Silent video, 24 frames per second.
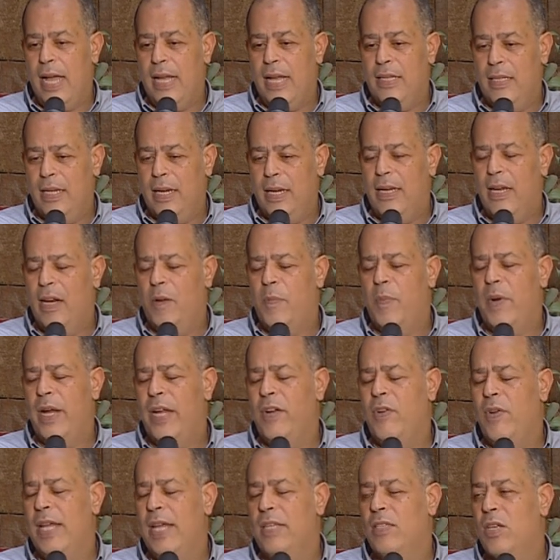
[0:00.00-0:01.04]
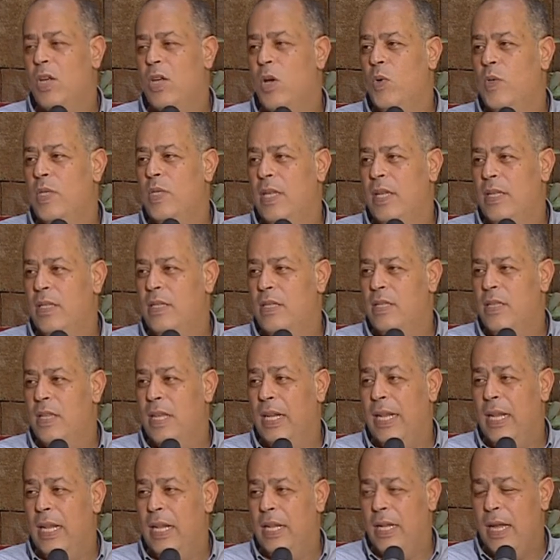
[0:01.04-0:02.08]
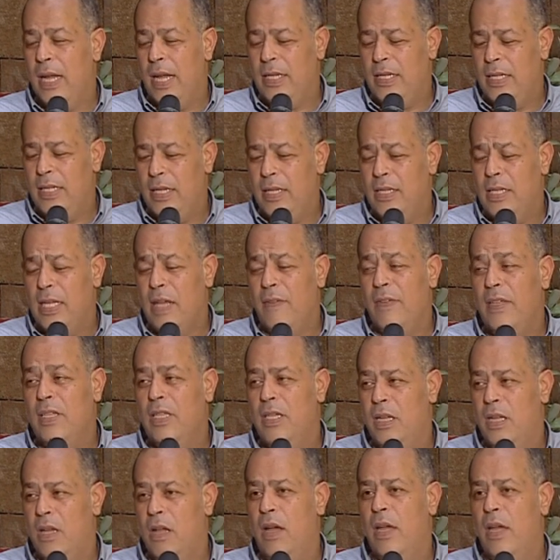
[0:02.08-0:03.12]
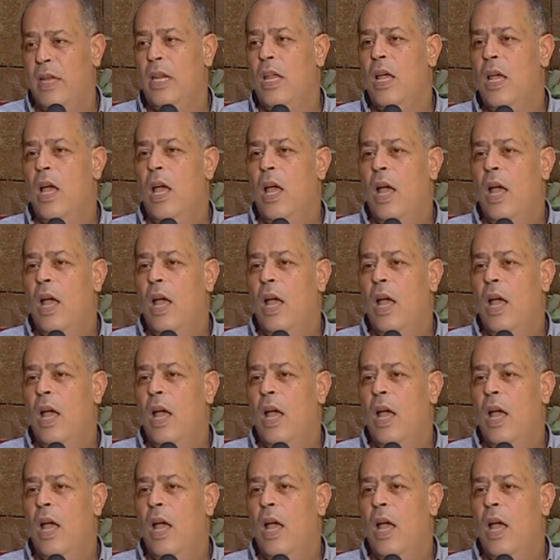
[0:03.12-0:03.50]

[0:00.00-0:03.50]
as declared by UNESCO since 1979.